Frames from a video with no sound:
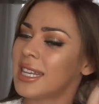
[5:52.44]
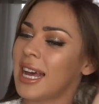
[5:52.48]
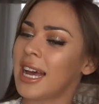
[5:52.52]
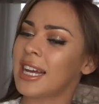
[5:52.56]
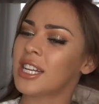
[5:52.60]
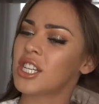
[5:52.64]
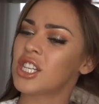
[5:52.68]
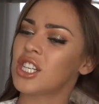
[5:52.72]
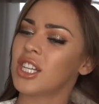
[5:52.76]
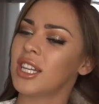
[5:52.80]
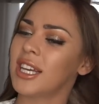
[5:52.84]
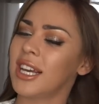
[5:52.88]

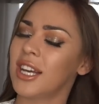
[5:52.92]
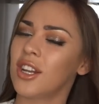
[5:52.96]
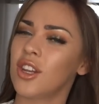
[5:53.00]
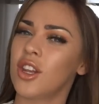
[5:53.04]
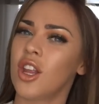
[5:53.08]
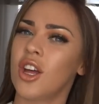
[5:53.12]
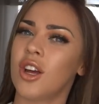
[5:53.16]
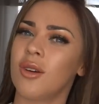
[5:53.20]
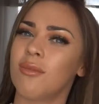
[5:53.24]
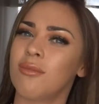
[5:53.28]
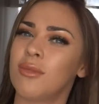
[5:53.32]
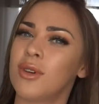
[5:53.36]
actually a
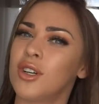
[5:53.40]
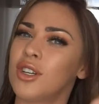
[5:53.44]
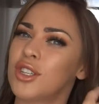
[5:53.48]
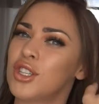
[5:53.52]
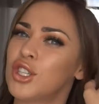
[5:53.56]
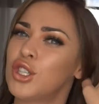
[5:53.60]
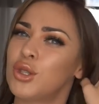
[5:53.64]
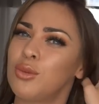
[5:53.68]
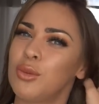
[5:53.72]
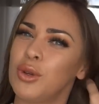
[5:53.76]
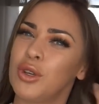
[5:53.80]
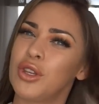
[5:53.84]
lot more
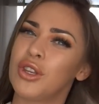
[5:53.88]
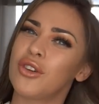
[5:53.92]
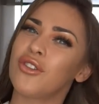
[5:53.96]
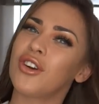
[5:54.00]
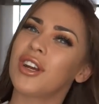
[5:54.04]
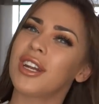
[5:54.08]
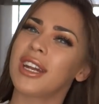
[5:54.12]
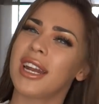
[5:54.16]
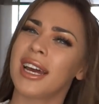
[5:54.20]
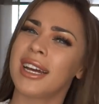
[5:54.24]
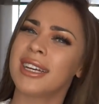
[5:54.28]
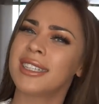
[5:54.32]
smoother
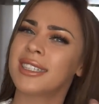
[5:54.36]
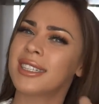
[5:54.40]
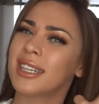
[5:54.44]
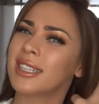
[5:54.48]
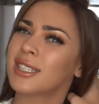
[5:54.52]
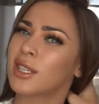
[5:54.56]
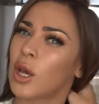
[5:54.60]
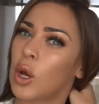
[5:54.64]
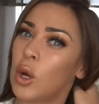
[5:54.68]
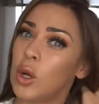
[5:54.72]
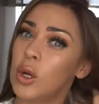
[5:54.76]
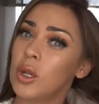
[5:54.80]
and nicer
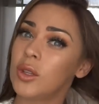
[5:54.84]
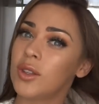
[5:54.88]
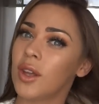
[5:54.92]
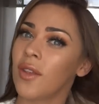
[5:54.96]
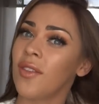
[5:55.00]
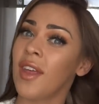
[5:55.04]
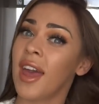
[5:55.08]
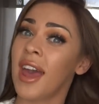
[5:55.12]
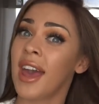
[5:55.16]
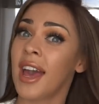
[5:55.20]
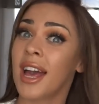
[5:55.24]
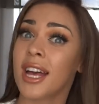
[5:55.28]
to hold
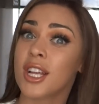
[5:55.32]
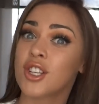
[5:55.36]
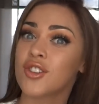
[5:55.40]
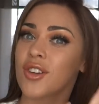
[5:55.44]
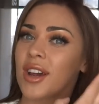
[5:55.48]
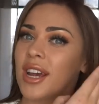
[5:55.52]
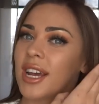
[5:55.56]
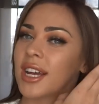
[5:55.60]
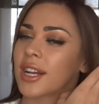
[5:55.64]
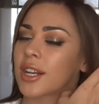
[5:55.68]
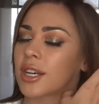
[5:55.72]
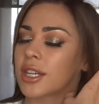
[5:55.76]
than the
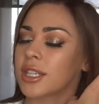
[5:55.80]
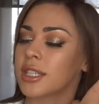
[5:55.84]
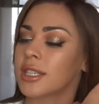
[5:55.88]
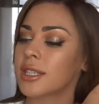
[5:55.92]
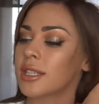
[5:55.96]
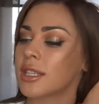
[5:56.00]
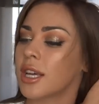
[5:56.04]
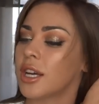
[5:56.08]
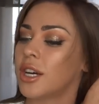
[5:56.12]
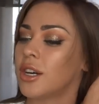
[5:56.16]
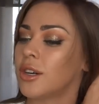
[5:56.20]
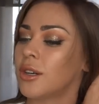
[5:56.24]
hairdryer does.
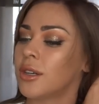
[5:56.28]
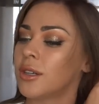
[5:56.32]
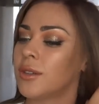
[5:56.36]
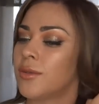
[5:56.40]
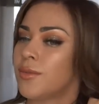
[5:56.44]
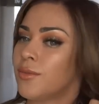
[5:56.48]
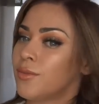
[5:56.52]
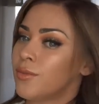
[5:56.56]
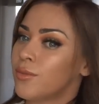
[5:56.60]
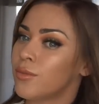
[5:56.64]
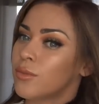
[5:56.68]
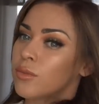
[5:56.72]
So
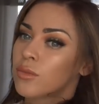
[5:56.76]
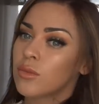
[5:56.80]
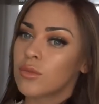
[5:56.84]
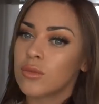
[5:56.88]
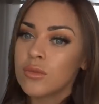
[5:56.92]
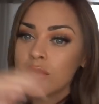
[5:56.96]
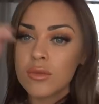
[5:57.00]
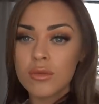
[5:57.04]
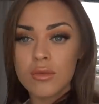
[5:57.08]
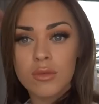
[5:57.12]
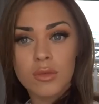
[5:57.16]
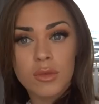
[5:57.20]

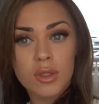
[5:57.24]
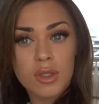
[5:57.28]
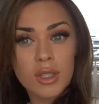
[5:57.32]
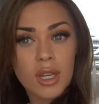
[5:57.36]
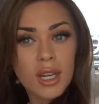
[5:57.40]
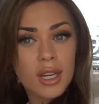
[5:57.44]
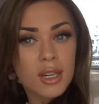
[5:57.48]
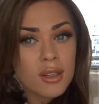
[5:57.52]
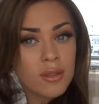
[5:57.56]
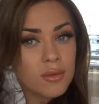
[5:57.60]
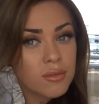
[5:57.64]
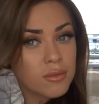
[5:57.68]

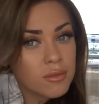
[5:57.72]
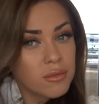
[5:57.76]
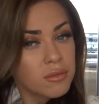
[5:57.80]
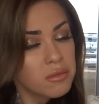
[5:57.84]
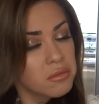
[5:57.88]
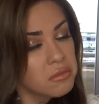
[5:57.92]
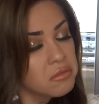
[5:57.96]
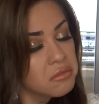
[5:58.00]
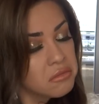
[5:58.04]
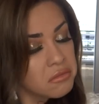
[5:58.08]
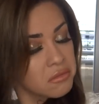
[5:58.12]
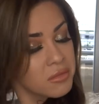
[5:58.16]
yeah,
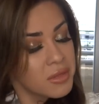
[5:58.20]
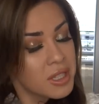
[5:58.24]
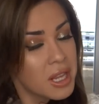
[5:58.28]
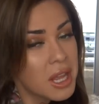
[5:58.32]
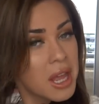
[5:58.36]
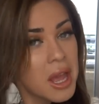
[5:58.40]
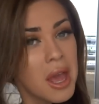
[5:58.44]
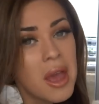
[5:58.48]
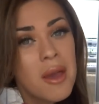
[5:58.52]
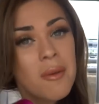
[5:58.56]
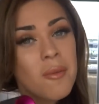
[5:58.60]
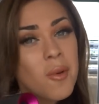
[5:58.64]

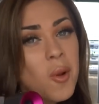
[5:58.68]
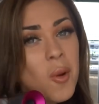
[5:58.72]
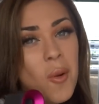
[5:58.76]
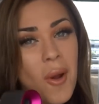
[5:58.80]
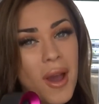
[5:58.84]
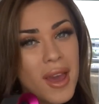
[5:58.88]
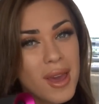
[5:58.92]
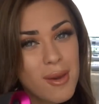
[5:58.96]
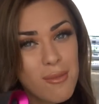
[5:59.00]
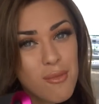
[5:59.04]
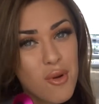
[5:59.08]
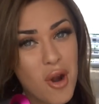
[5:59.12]

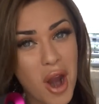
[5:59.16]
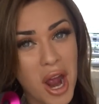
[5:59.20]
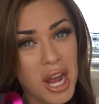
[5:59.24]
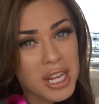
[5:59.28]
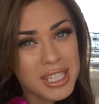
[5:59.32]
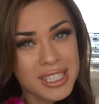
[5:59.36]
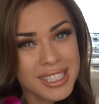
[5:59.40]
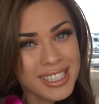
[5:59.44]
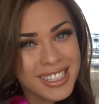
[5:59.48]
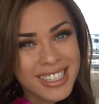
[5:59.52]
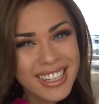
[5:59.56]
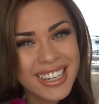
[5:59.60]
quite
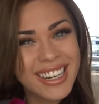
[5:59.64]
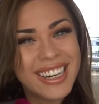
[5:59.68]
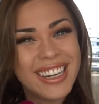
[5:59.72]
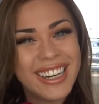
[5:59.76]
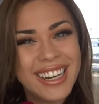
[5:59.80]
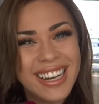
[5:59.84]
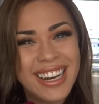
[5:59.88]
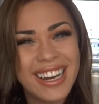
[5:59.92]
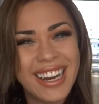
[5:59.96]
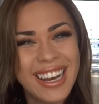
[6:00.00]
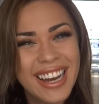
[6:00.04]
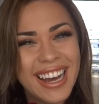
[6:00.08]

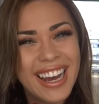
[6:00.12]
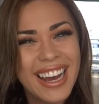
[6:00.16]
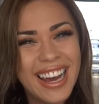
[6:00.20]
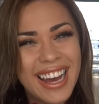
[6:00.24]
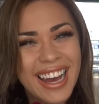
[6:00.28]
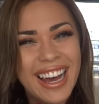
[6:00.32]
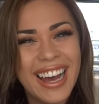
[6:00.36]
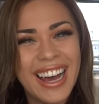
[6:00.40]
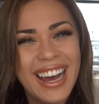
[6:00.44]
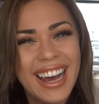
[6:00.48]
impressed.